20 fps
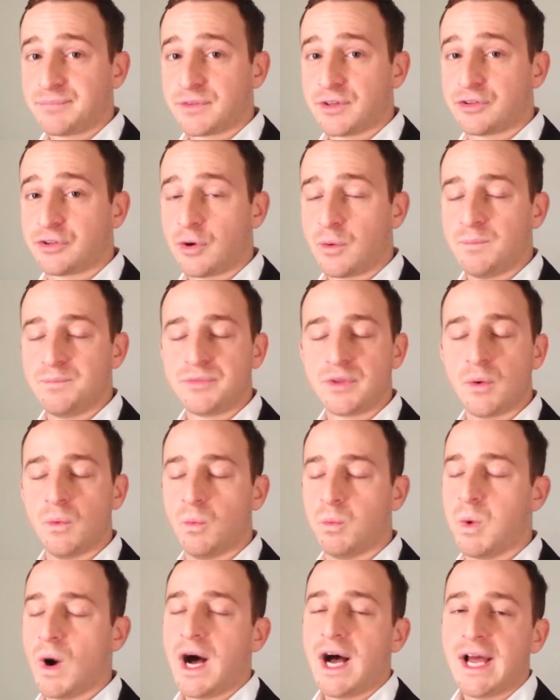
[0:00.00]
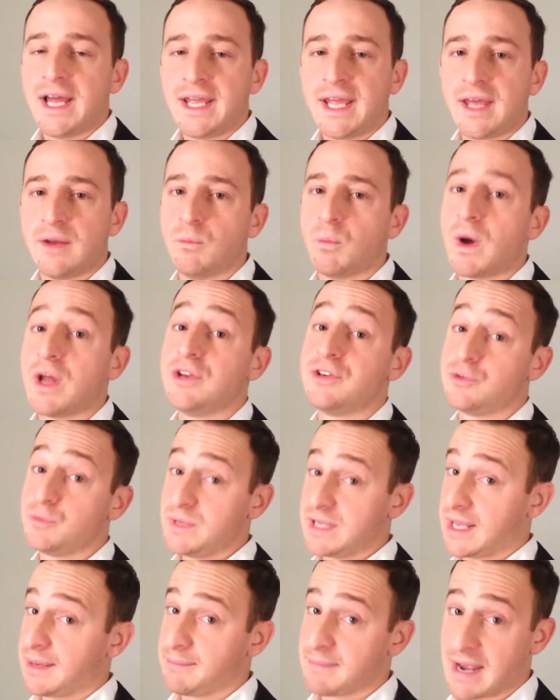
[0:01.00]
So why and when do
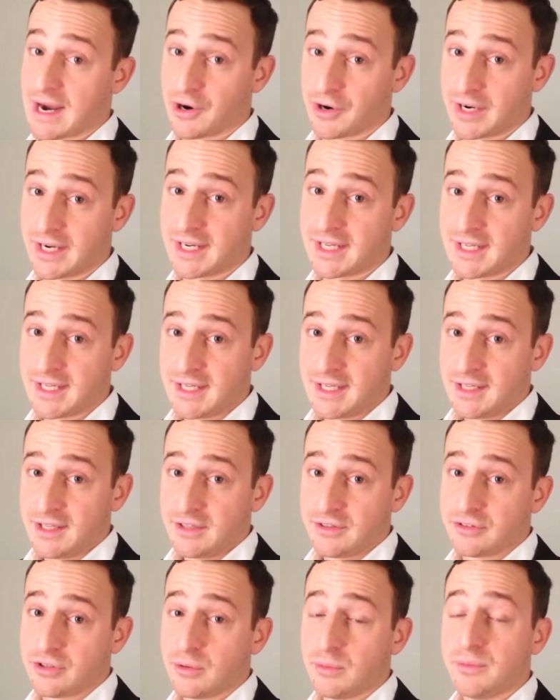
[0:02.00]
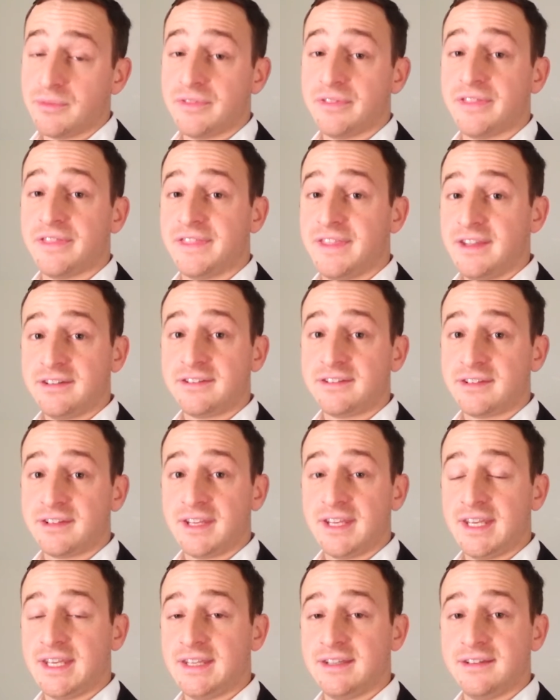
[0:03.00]
we get married? So this
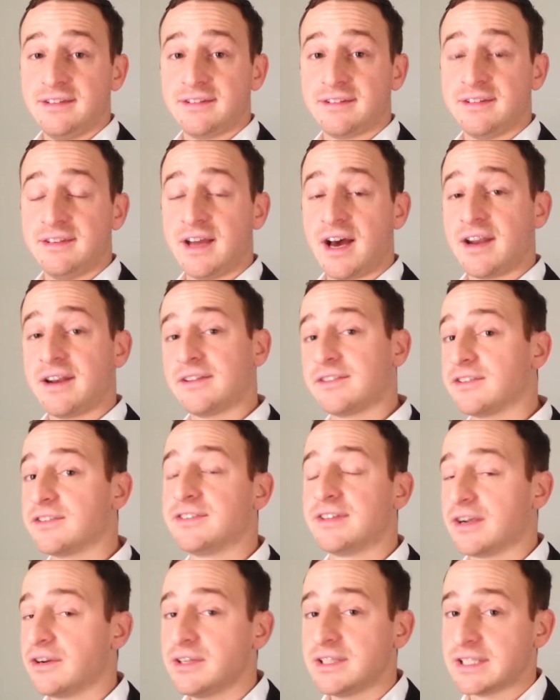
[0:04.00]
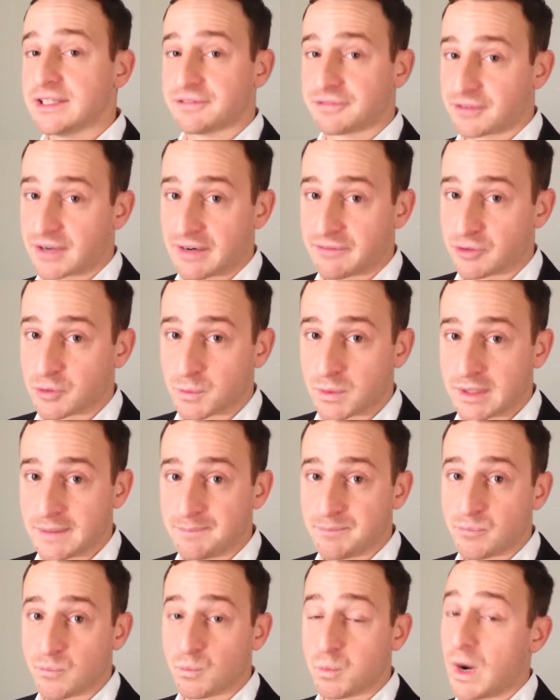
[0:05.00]
is not necessarily for
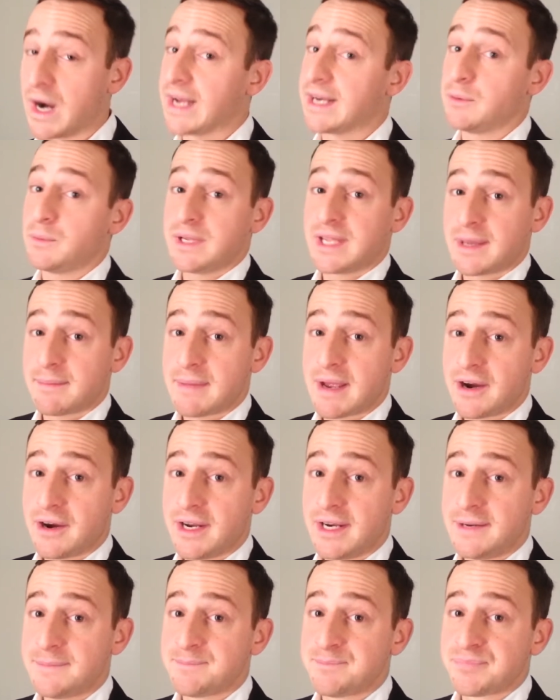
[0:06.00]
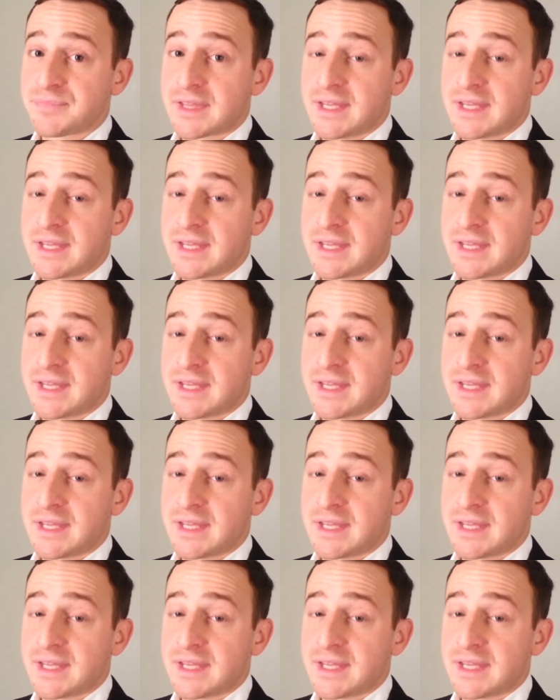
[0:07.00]
everyone. Why do we get married?